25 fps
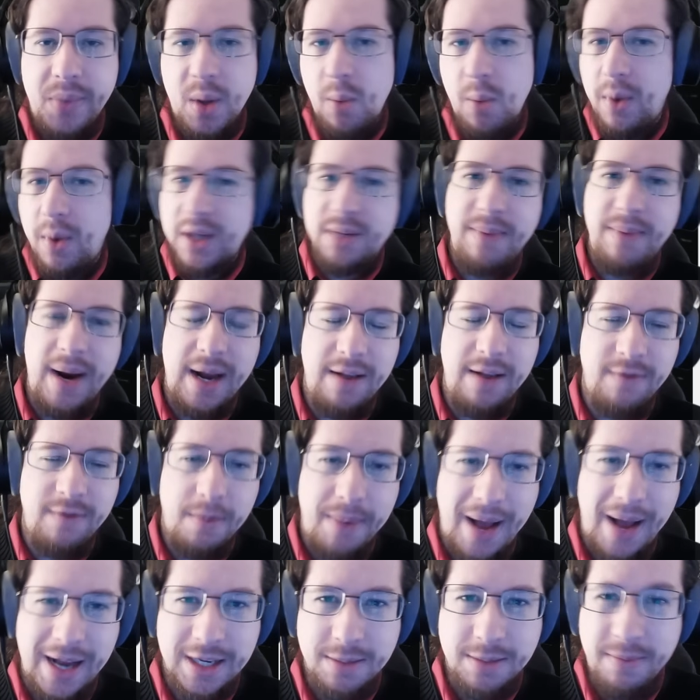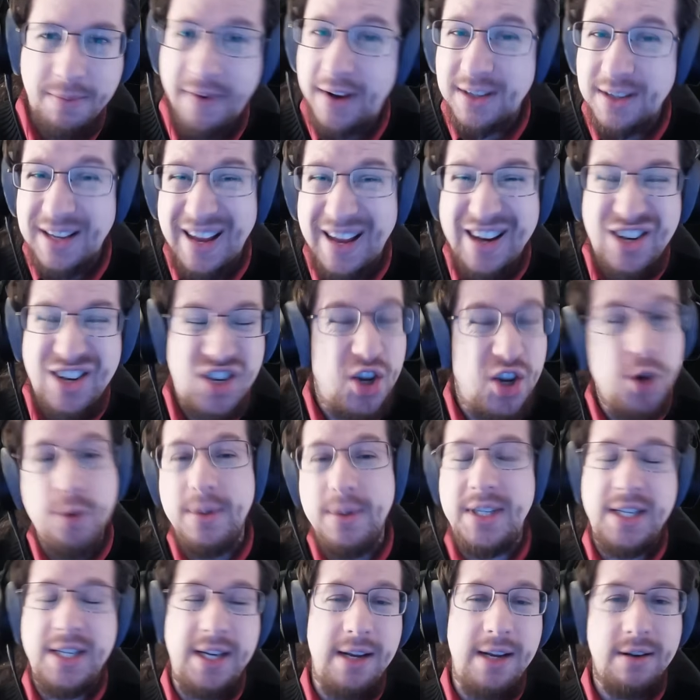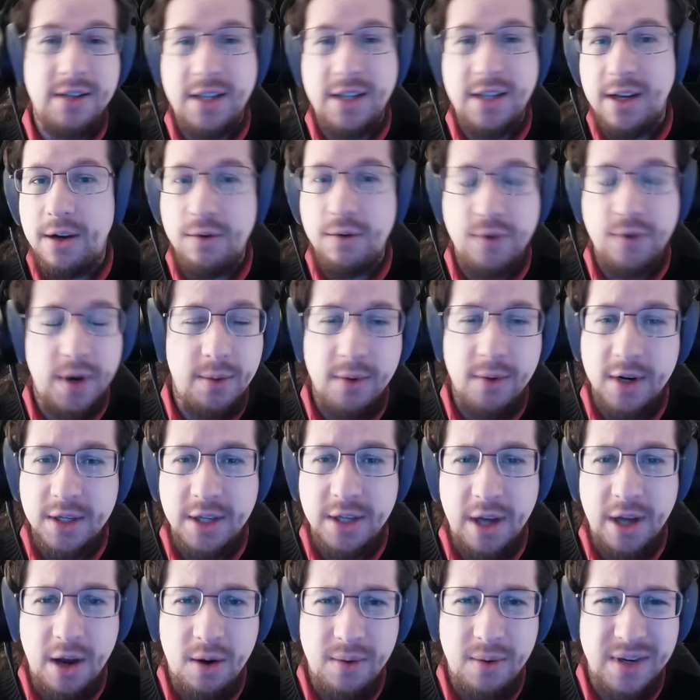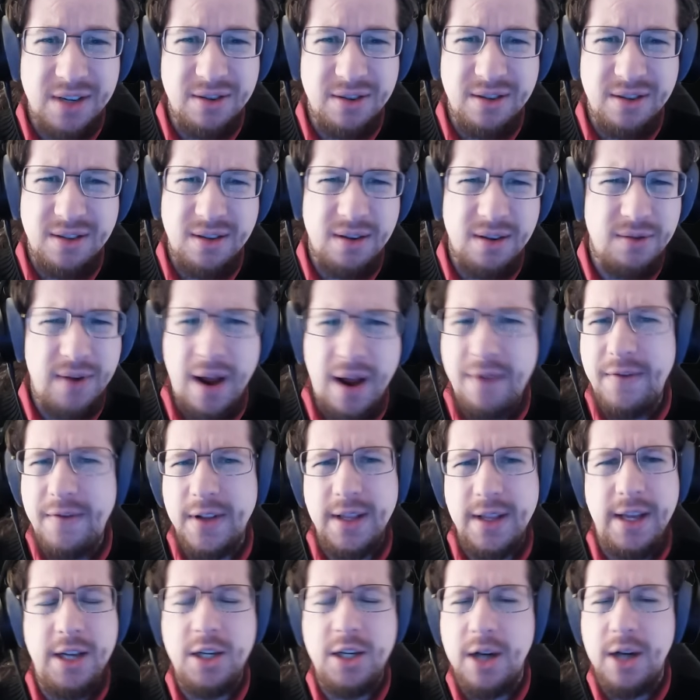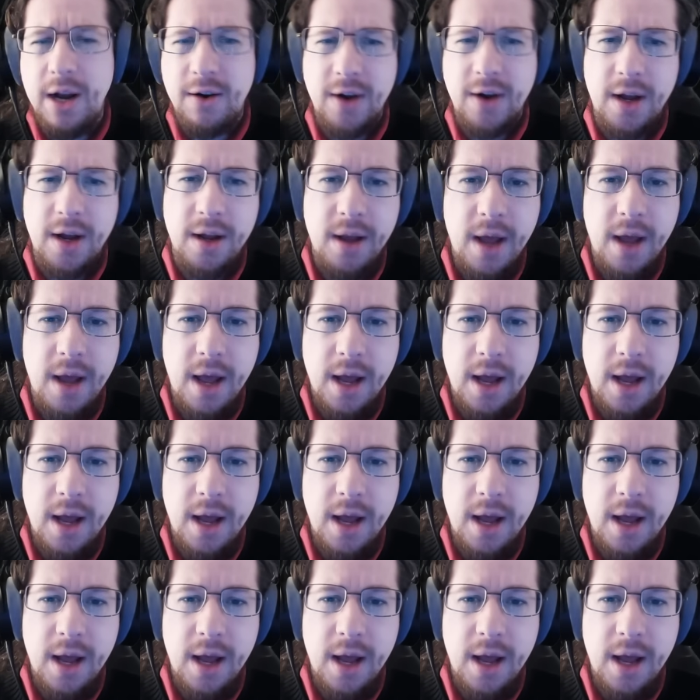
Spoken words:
was meta in the past, but that was like 2 steel skill reworks ago, which was around the Legion era.